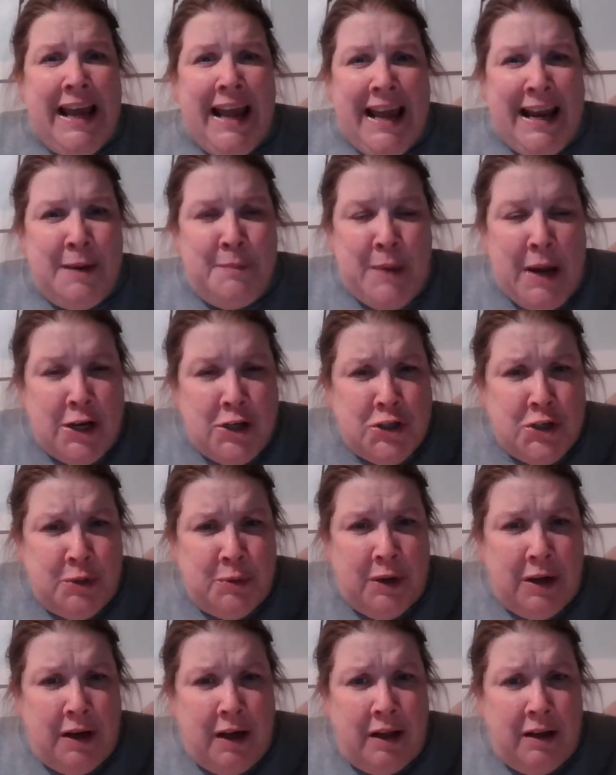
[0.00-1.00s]
and I'm not sure
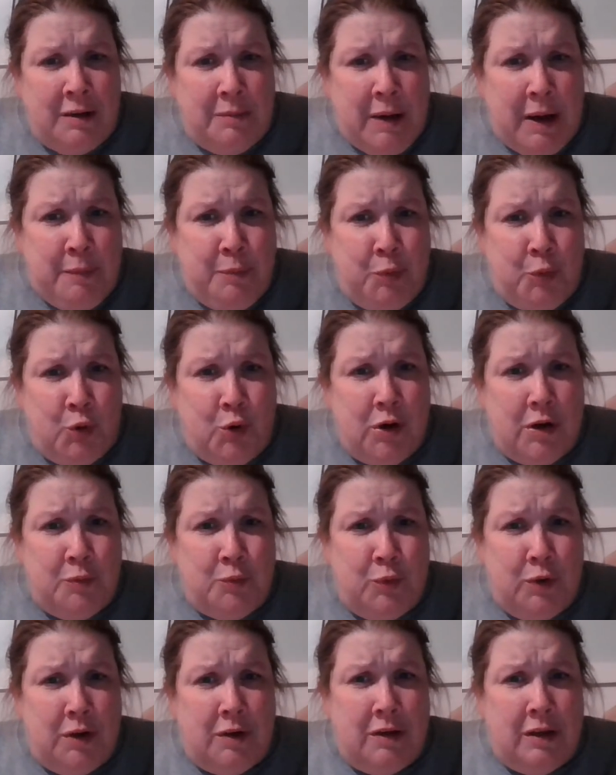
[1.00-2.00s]
what color my
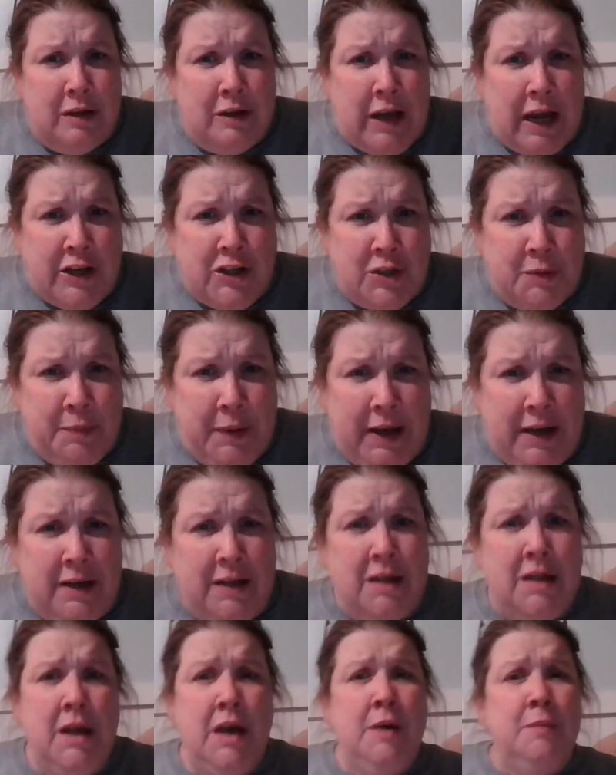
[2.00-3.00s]
board I should paint
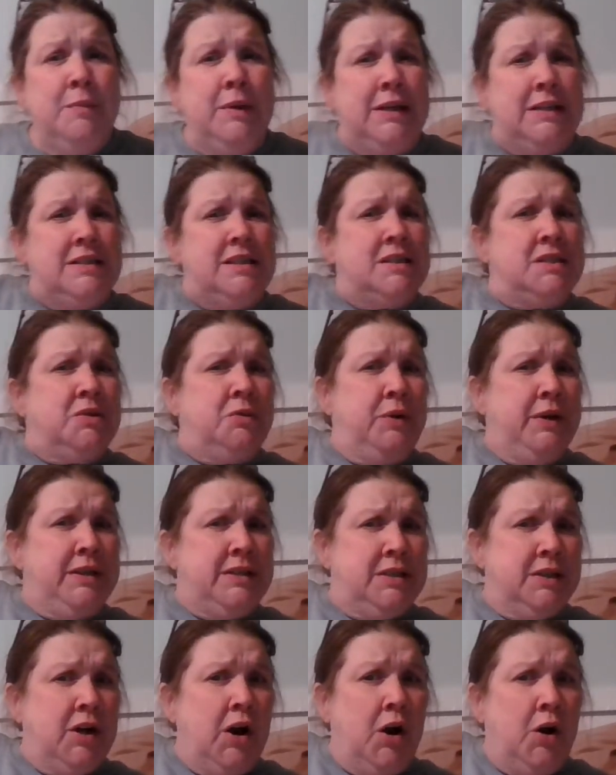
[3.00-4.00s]
it, because it's going
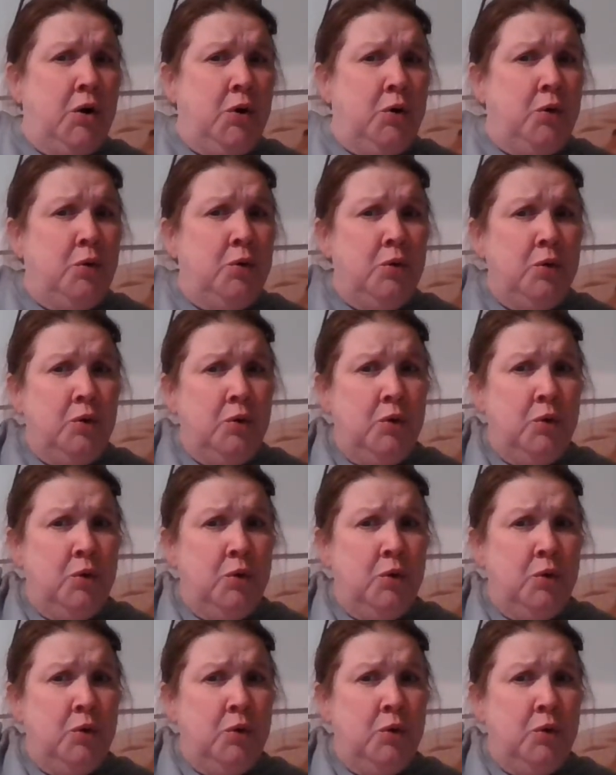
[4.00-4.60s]
to go